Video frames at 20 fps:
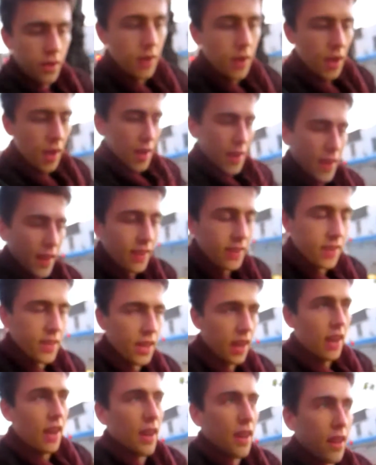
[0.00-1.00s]
So yeah, I need
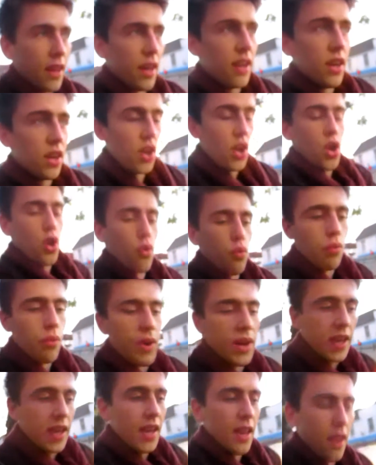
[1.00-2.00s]
to
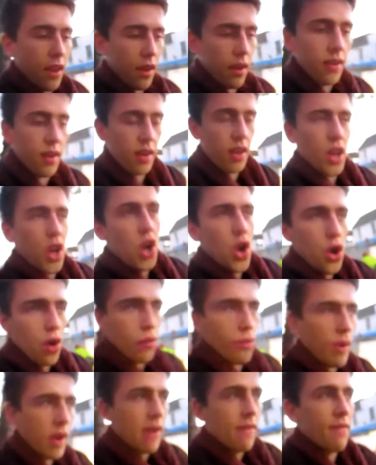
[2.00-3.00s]

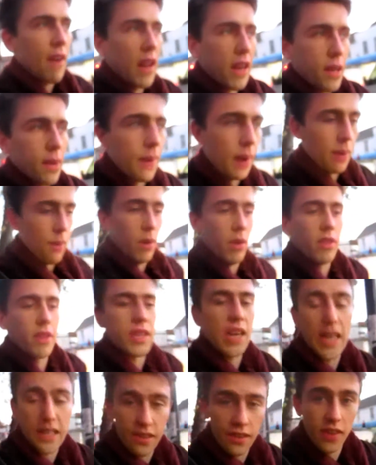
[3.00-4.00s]
re-evaluate what the
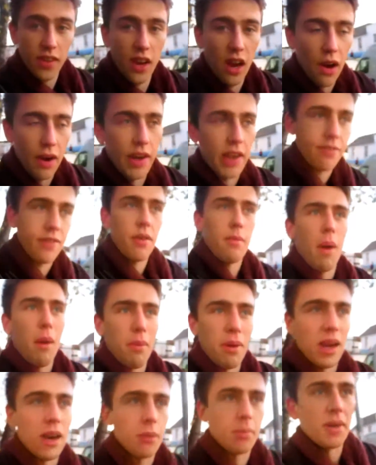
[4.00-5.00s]
tasks are and if they're
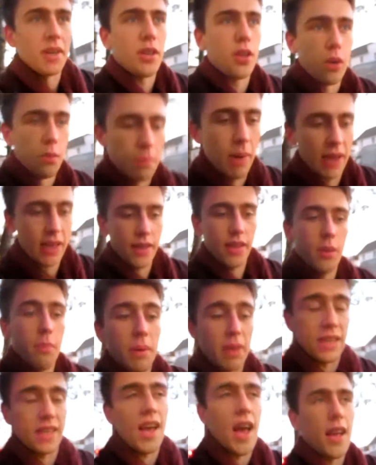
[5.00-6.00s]
maybe a little bit too big to
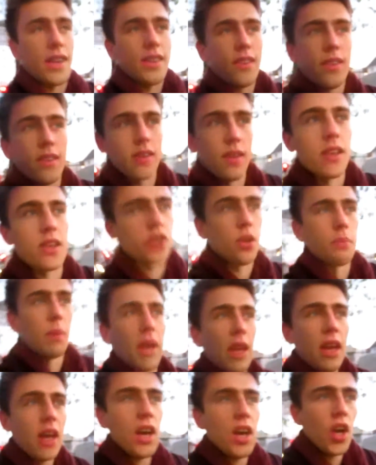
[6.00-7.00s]
be tasks and they should
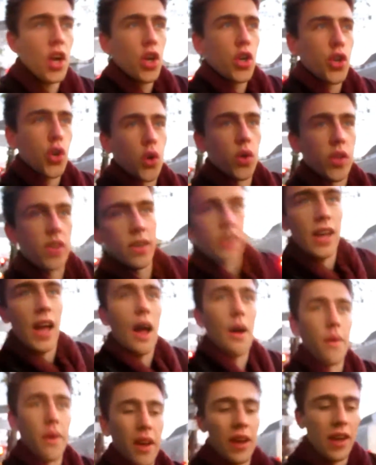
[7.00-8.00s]
be shortened
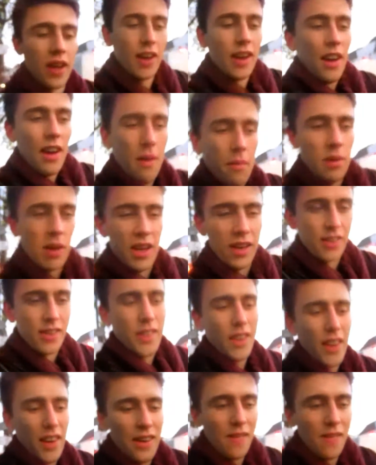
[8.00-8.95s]
down. Because